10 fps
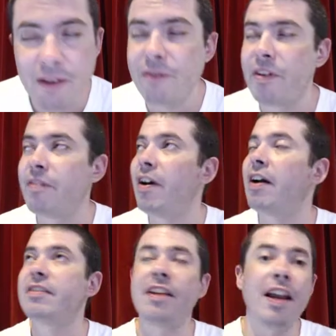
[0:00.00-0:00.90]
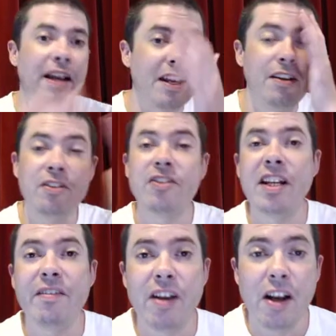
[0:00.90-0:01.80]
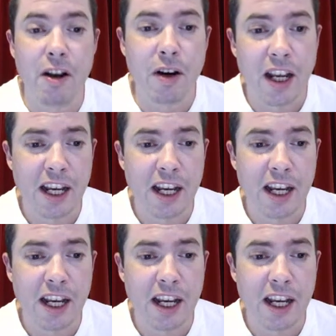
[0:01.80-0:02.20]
Oh, for fuck's sake, can you just leave it alone?